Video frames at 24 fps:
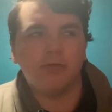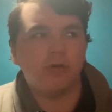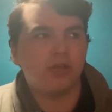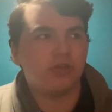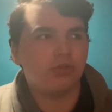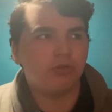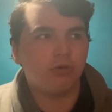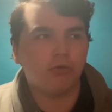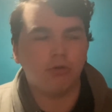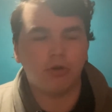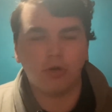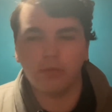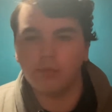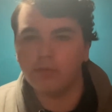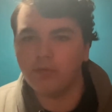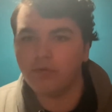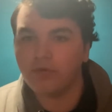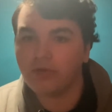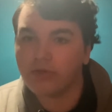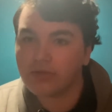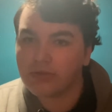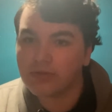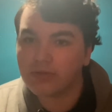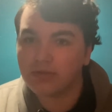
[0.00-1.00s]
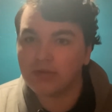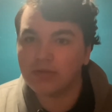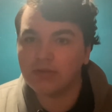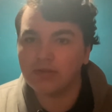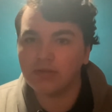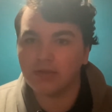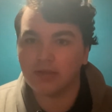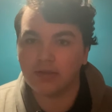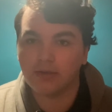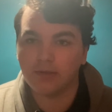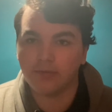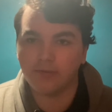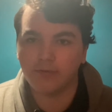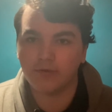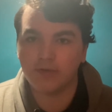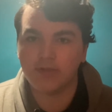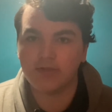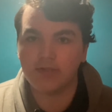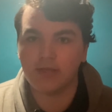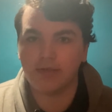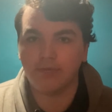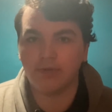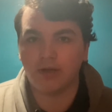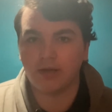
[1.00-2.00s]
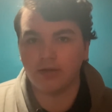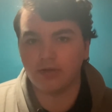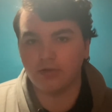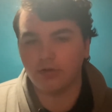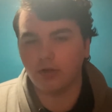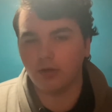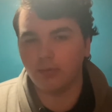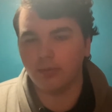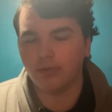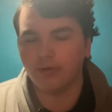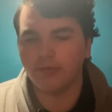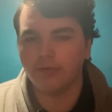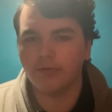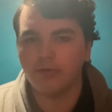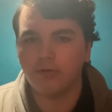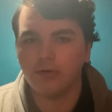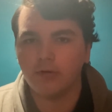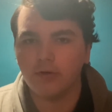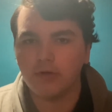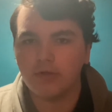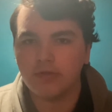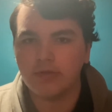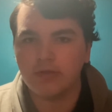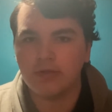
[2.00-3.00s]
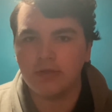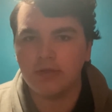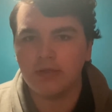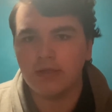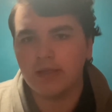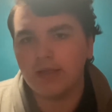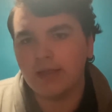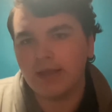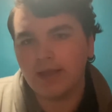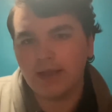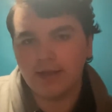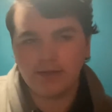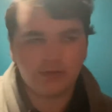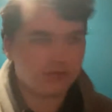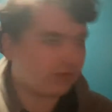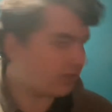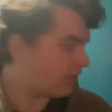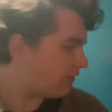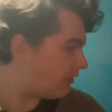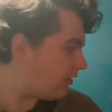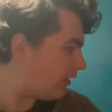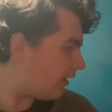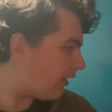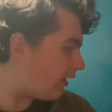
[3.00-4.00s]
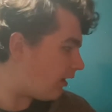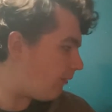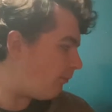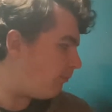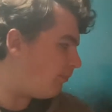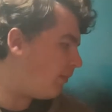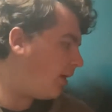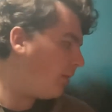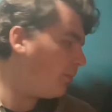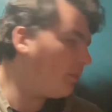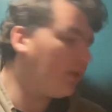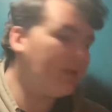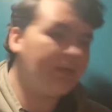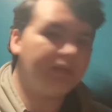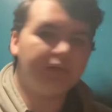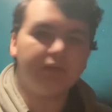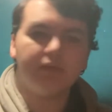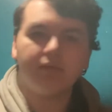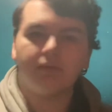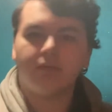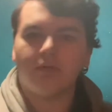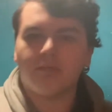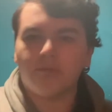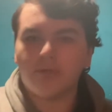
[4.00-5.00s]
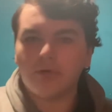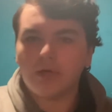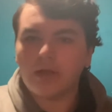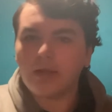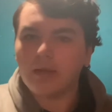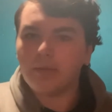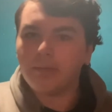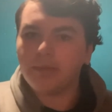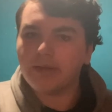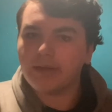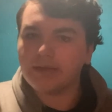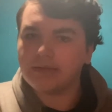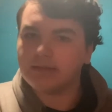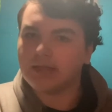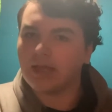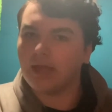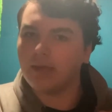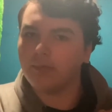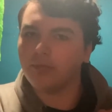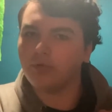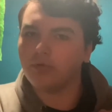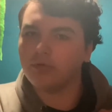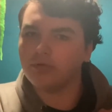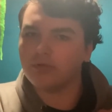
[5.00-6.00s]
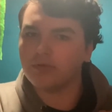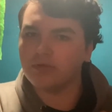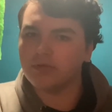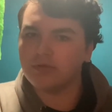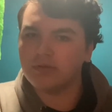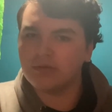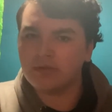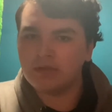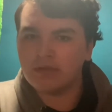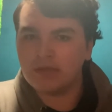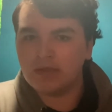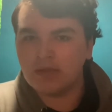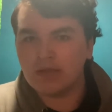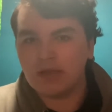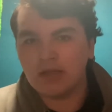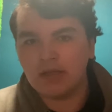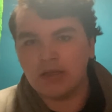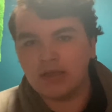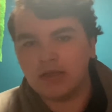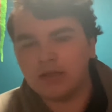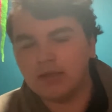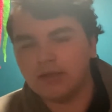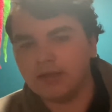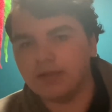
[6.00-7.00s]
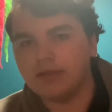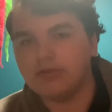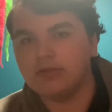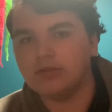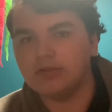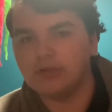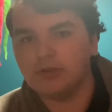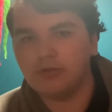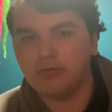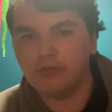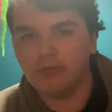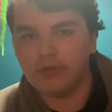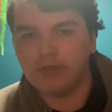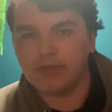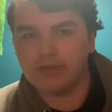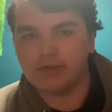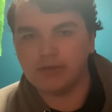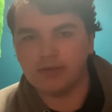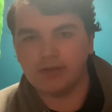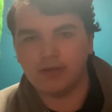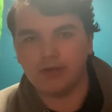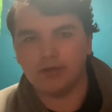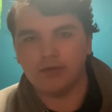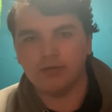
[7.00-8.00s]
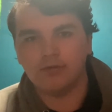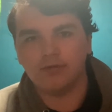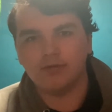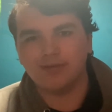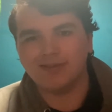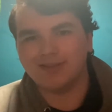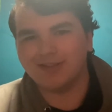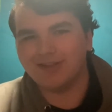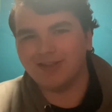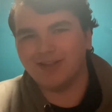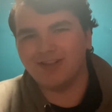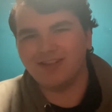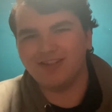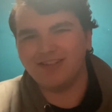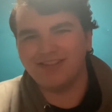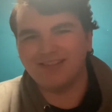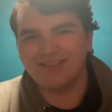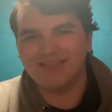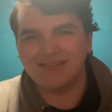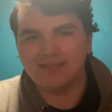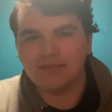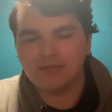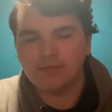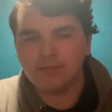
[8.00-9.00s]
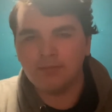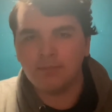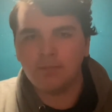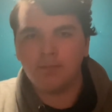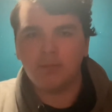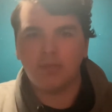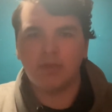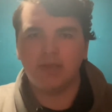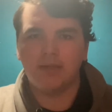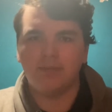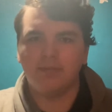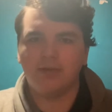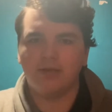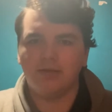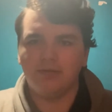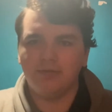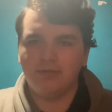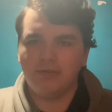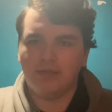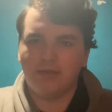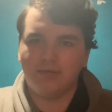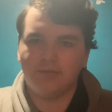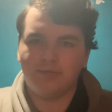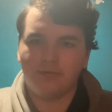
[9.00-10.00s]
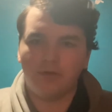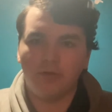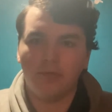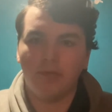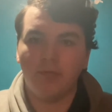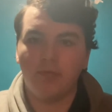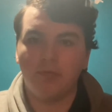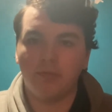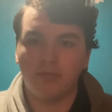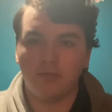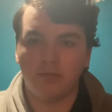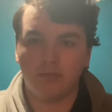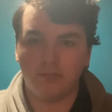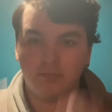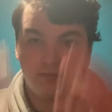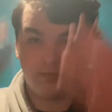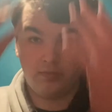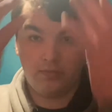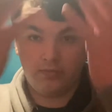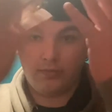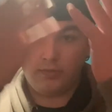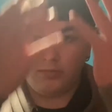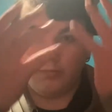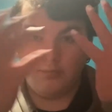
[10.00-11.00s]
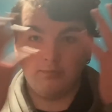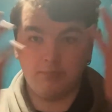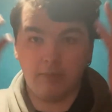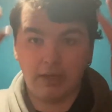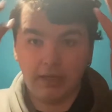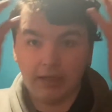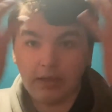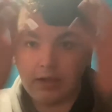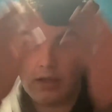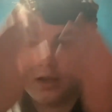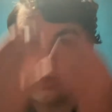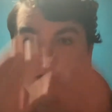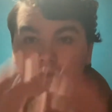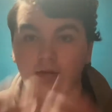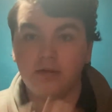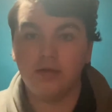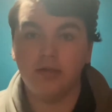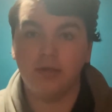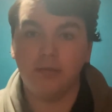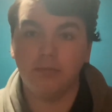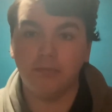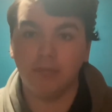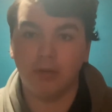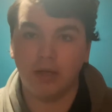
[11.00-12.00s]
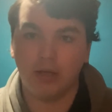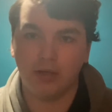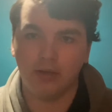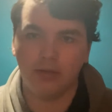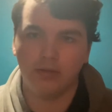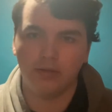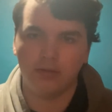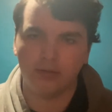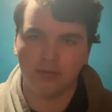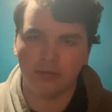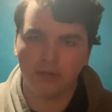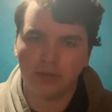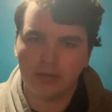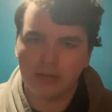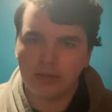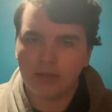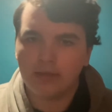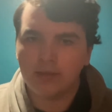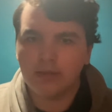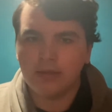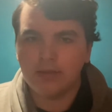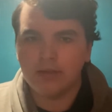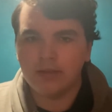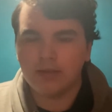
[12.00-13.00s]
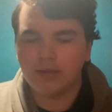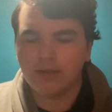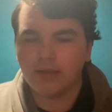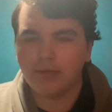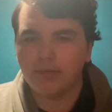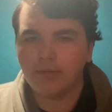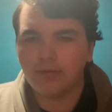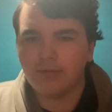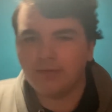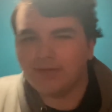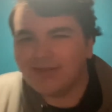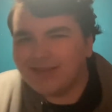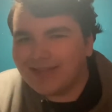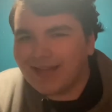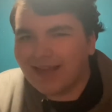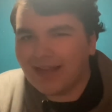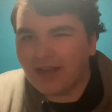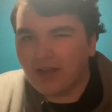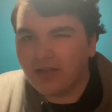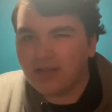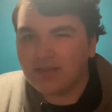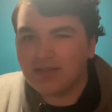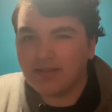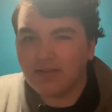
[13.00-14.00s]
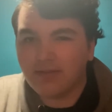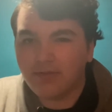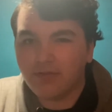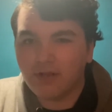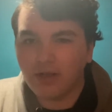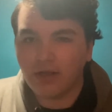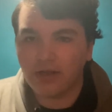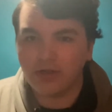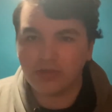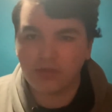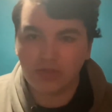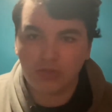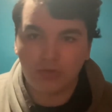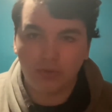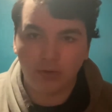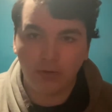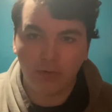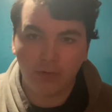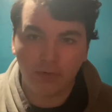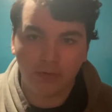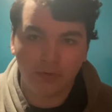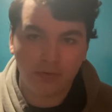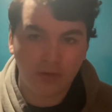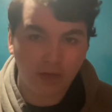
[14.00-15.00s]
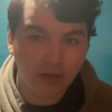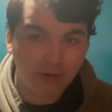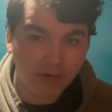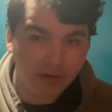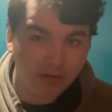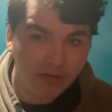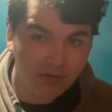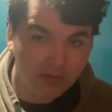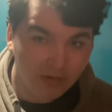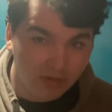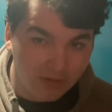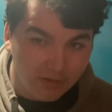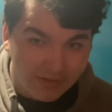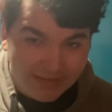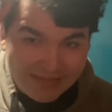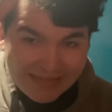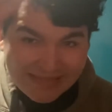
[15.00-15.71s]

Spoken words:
horror movies on the first day of October, of course. As you can see, I got pumpkins from when I picked apples like 2 weeks ago. Sorry about not filming my ugly mug. I've been kind of self-conscious with how I look.